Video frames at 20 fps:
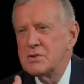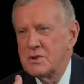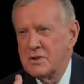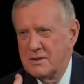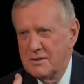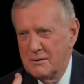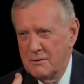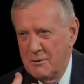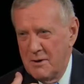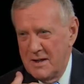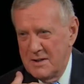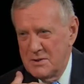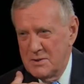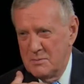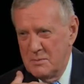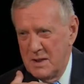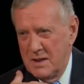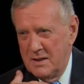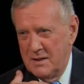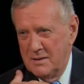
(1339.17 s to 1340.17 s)
going to harass
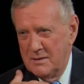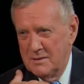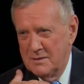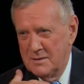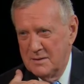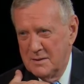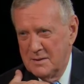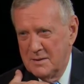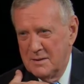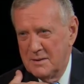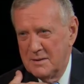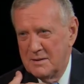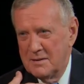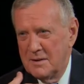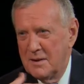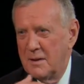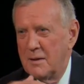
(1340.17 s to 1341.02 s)
me. Okay, good.